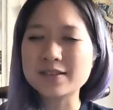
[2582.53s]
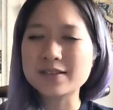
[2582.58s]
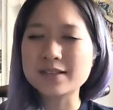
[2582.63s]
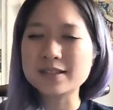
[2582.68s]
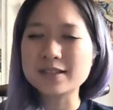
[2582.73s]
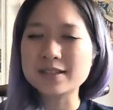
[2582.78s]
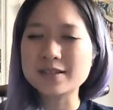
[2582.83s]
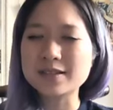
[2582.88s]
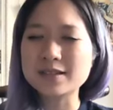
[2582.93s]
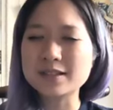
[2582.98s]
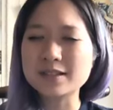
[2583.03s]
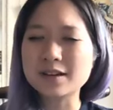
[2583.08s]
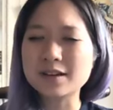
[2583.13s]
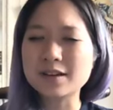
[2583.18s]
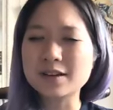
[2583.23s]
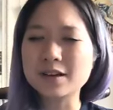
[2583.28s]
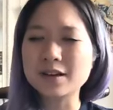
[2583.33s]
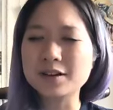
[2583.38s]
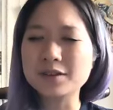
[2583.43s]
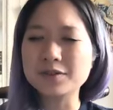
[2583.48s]
This is
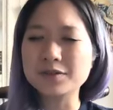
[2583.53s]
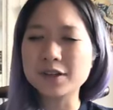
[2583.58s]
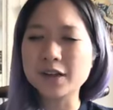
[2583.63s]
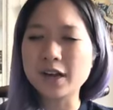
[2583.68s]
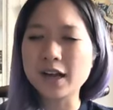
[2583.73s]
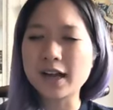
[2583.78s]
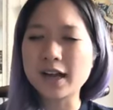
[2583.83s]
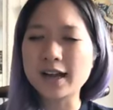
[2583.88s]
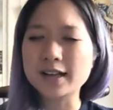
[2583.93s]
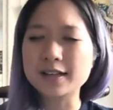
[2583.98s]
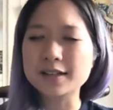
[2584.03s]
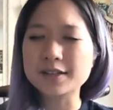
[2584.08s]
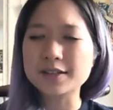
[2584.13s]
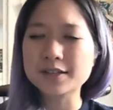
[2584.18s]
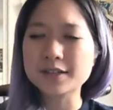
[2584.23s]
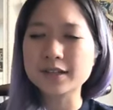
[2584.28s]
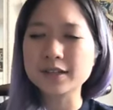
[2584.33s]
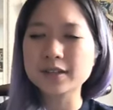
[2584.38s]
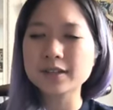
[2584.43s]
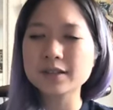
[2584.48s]
of your
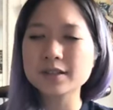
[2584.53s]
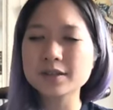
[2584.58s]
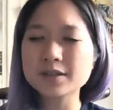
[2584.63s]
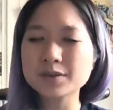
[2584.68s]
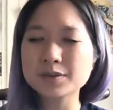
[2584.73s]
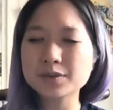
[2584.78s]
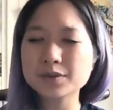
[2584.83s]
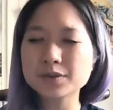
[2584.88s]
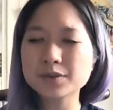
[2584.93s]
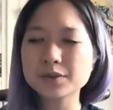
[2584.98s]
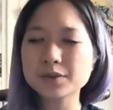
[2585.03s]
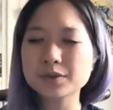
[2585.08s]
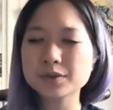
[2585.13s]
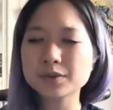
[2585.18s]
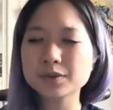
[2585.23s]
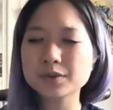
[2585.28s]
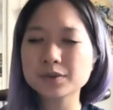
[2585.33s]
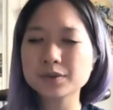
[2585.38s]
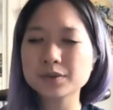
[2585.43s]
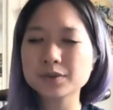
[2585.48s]
highest good
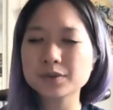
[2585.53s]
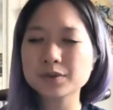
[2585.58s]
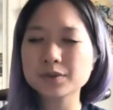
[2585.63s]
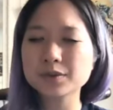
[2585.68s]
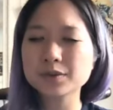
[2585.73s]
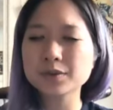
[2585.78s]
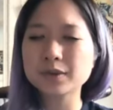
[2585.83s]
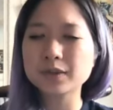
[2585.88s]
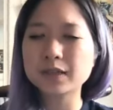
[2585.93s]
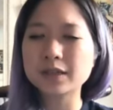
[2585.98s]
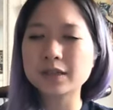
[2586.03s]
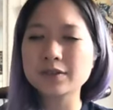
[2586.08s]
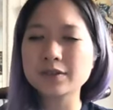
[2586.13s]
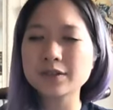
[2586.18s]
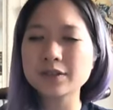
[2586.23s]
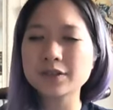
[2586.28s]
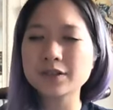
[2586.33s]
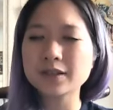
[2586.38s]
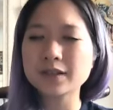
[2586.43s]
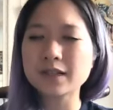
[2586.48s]
whatever
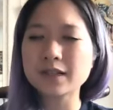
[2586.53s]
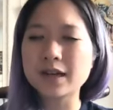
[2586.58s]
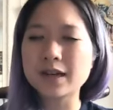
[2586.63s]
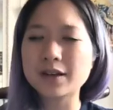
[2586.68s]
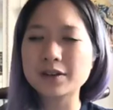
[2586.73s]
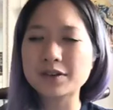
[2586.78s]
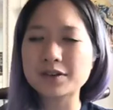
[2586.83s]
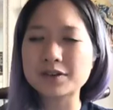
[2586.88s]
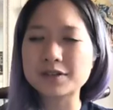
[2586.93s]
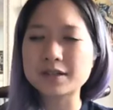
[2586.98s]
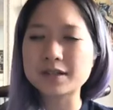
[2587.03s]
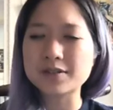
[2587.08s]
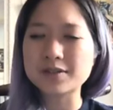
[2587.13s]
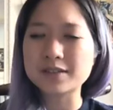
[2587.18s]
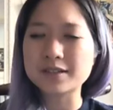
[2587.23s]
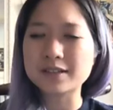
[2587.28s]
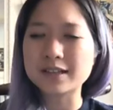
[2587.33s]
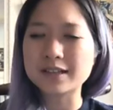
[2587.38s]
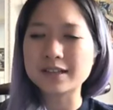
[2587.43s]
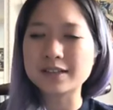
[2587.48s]
you're allowing yourself
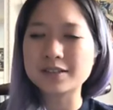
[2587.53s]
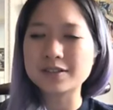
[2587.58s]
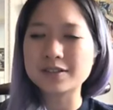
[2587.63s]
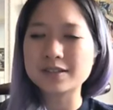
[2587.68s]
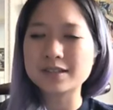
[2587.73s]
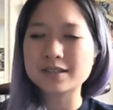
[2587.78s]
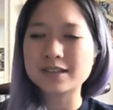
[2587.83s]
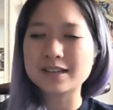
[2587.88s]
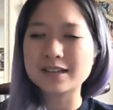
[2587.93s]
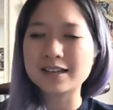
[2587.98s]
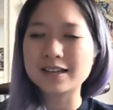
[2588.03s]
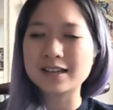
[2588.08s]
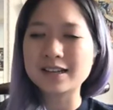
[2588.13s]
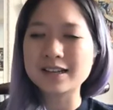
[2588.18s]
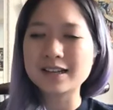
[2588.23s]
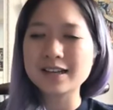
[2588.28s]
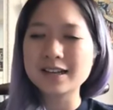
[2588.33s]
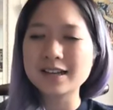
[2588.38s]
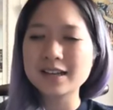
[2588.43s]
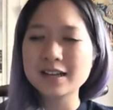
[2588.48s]
to let go today,
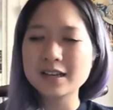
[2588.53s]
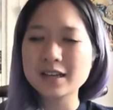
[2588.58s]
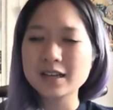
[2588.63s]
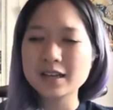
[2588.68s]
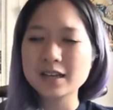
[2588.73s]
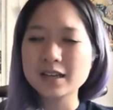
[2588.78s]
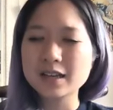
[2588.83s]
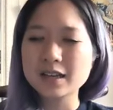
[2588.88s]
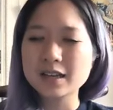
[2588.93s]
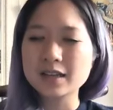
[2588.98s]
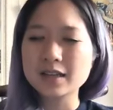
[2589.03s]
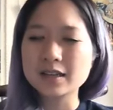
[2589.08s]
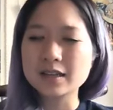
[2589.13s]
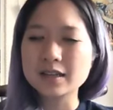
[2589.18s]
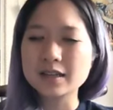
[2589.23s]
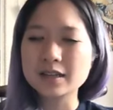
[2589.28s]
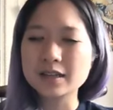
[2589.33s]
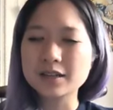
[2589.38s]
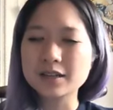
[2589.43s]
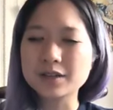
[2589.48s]

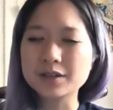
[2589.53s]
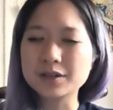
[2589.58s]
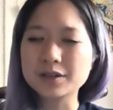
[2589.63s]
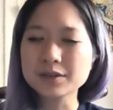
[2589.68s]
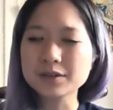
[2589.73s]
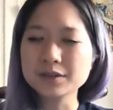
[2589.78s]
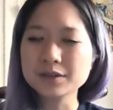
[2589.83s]
let it go.